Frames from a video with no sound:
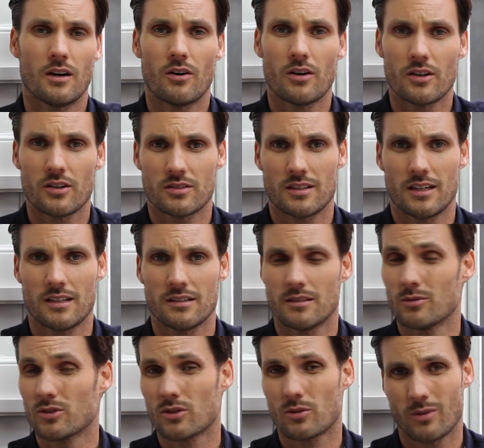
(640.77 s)
our designs.
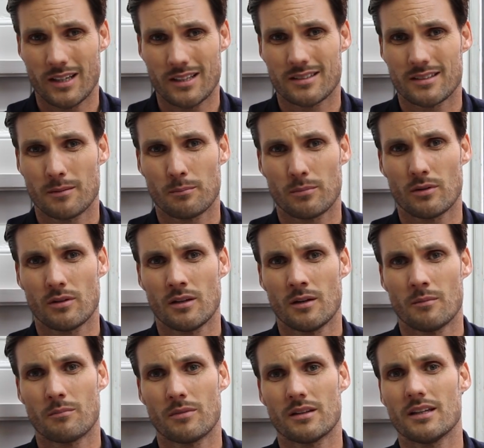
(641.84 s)
It was quite simple,
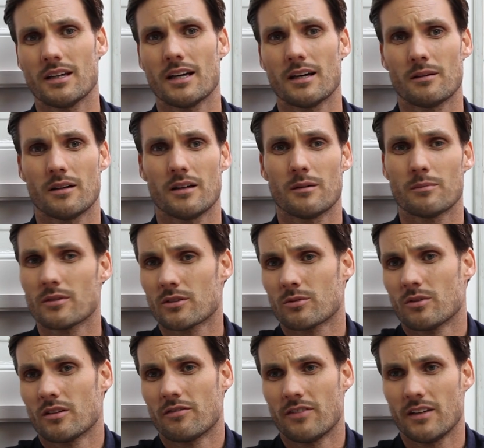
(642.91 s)
but they helped
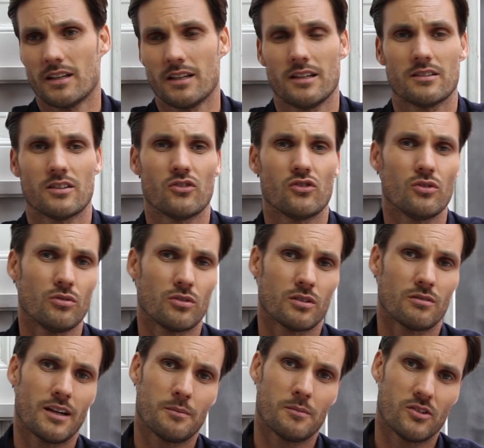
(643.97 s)
us with fittings and choose
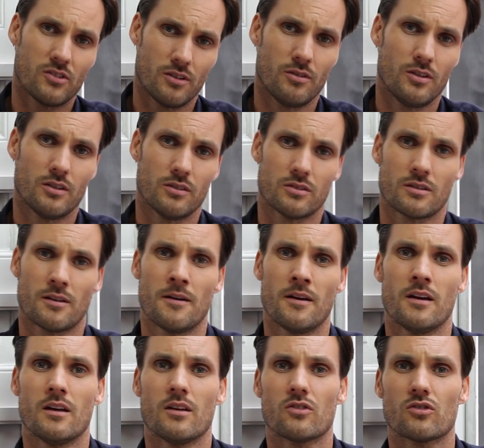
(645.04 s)
the right materials.
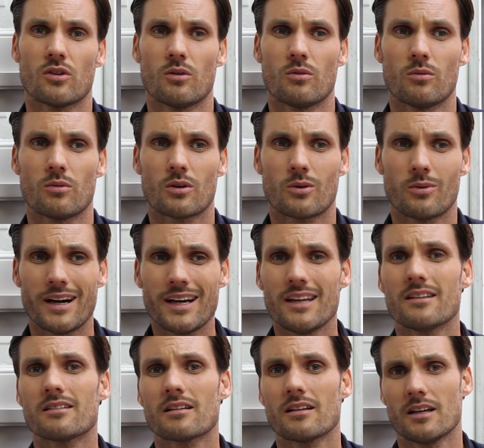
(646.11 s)
So quite
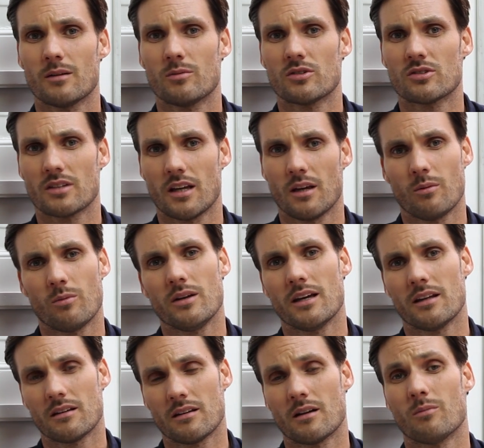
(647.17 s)
easily, I would say,
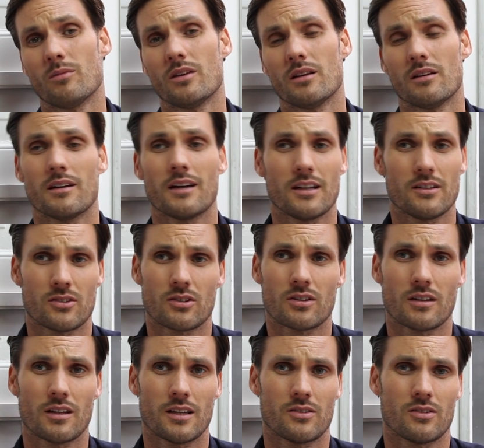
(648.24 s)
we ended up with a nice
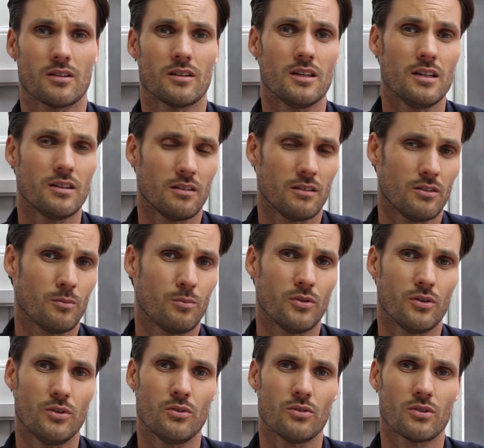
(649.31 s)
collection, easy to
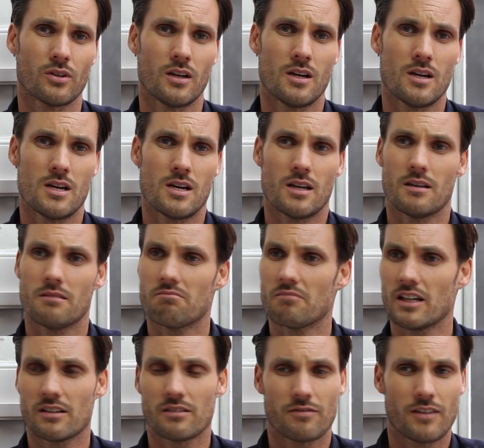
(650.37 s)
produce,
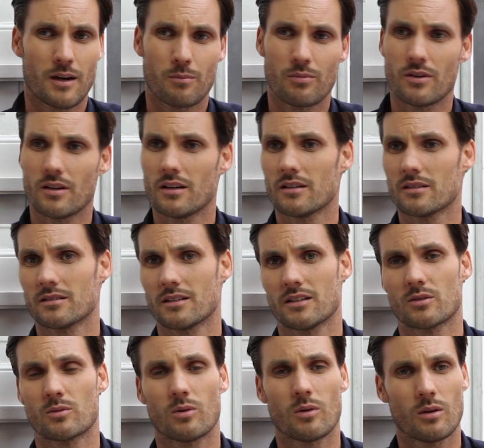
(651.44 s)
nice fabrics,
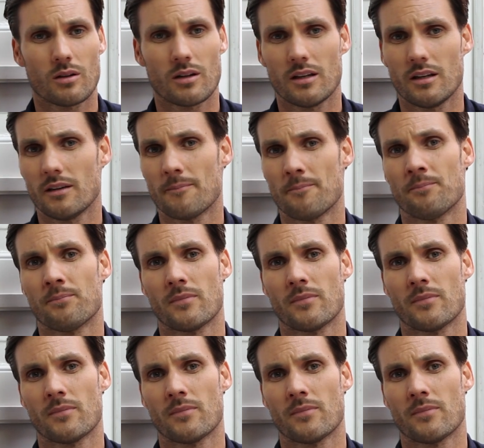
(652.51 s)
nice quality,